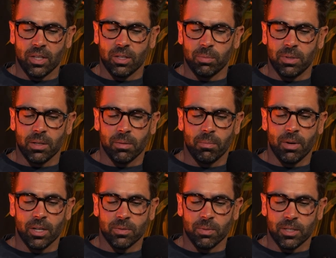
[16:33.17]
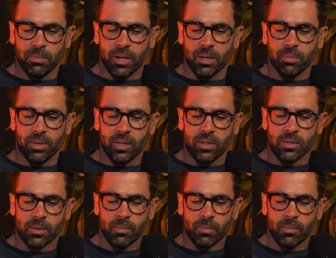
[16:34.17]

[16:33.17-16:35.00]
think you'll be in a much better place.